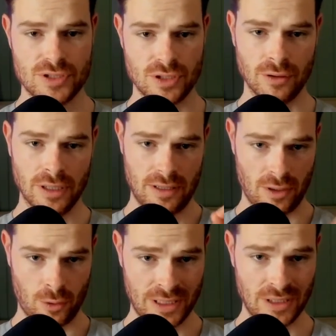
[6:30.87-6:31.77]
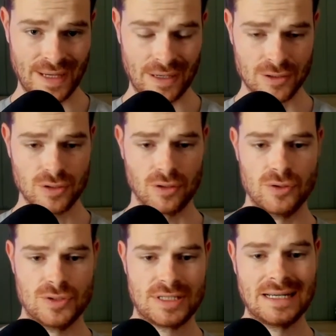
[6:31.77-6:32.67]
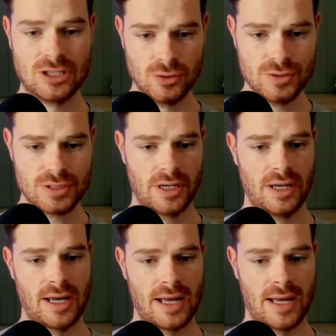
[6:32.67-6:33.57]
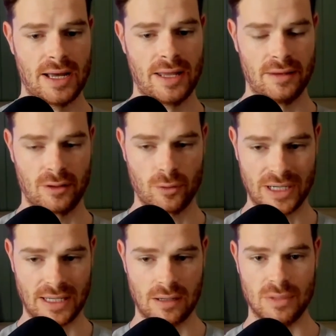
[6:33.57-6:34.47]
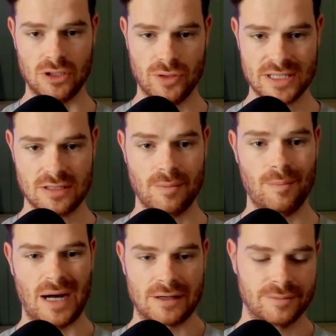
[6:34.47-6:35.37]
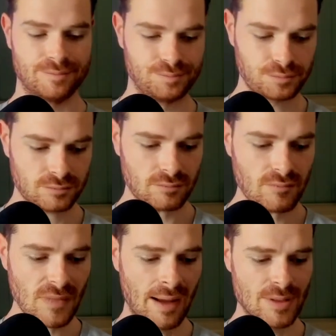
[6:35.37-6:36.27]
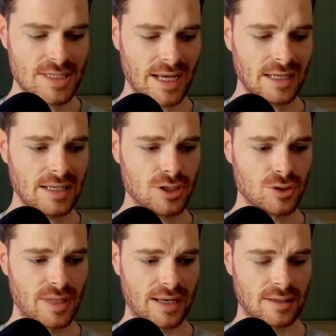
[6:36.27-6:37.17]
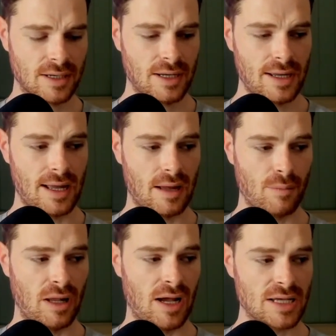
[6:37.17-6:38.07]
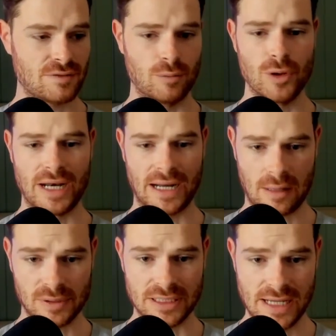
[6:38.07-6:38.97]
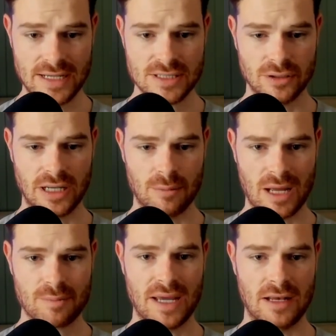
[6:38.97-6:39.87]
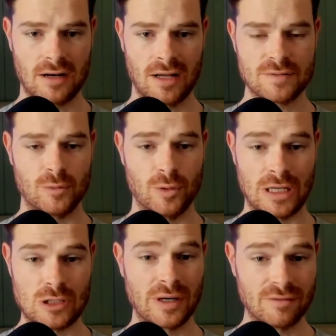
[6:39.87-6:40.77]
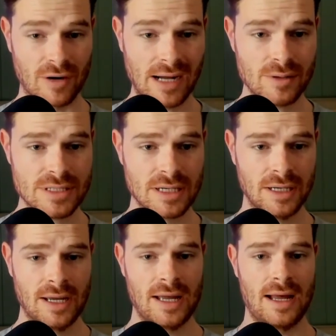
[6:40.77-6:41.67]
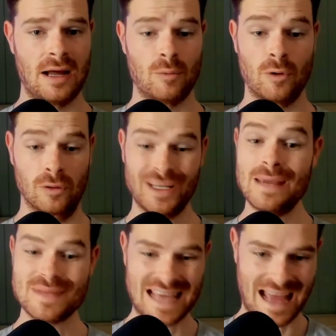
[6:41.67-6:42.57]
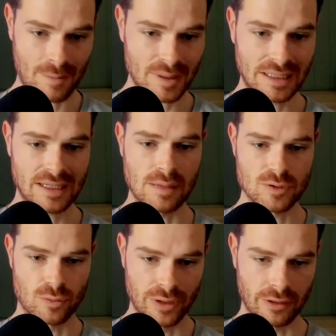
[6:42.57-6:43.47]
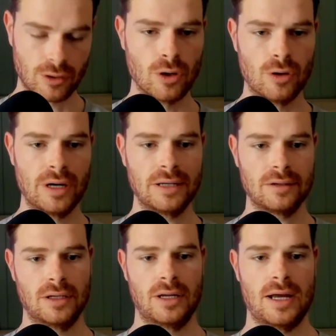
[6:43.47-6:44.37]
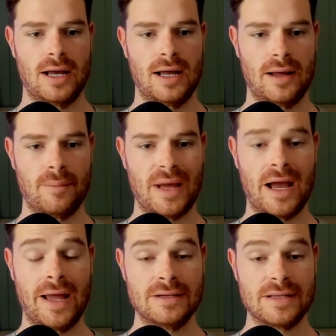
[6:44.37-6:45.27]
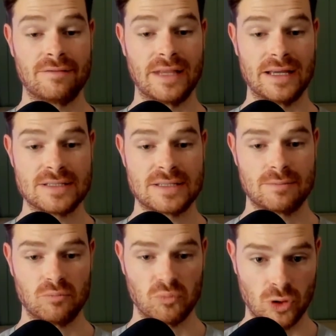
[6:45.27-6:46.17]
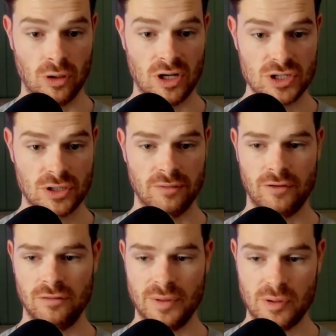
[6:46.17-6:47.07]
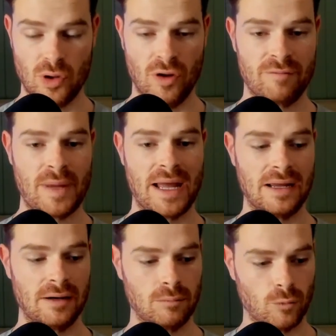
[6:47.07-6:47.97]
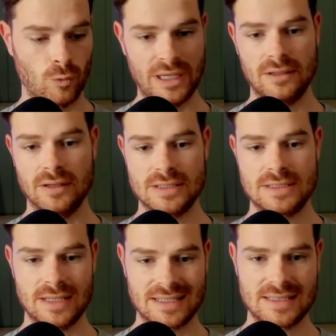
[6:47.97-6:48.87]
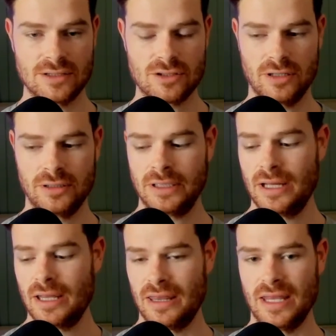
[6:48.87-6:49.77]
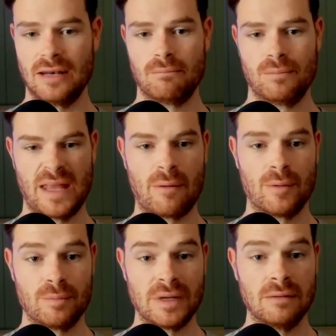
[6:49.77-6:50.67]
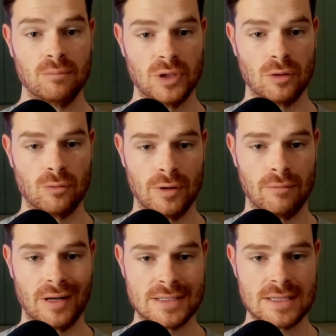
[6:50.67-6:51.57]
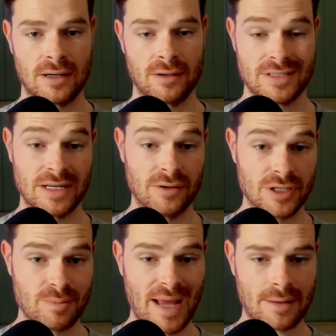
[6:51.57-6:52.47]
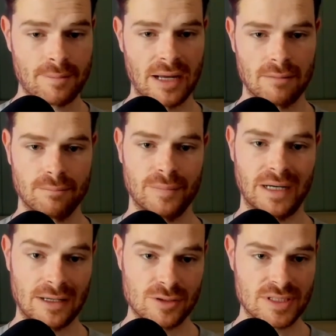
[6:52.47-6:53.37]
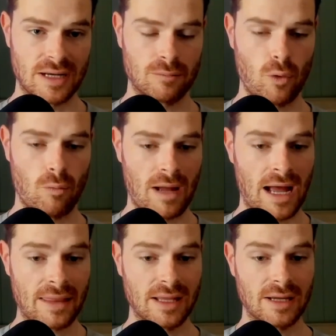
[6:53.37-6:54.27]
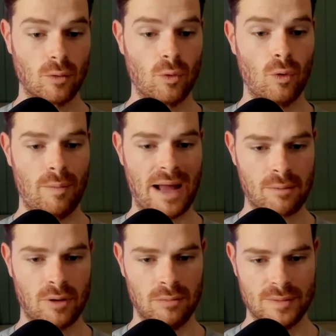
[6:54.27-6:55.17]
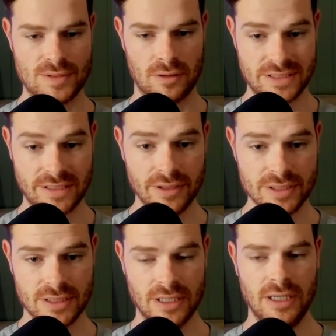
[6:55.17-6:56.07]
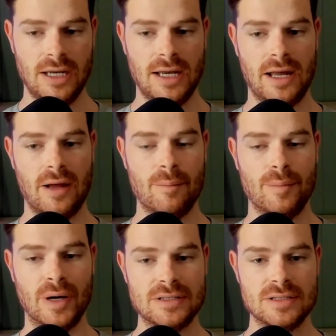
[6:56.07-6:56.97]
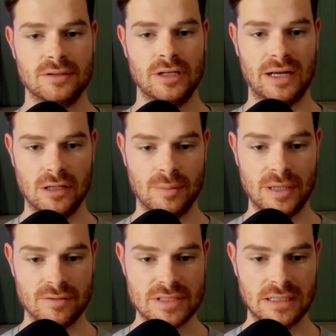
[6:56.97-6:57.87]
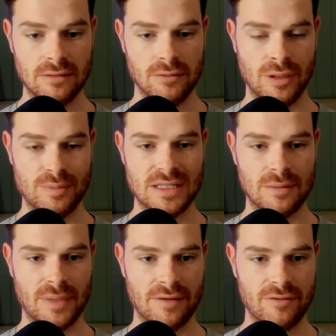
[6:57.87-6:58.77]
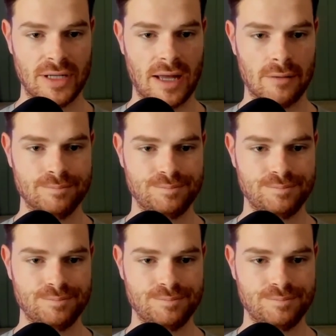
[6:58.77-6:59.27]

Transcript: So the quicker you get onto those issues, the quicker they can be addressed. But I would say any issue that lasts for more than a couple of days, so you're getting back pain that lasts more than 24 hours or keeps happening, keeps reoccurring, and if there's neurological involvement, nerve pain, weakness, etc., then that would be, really serious back pain. But as we're saying, I think all back problems are serious, but need to be obviously nipped in the bud if you can.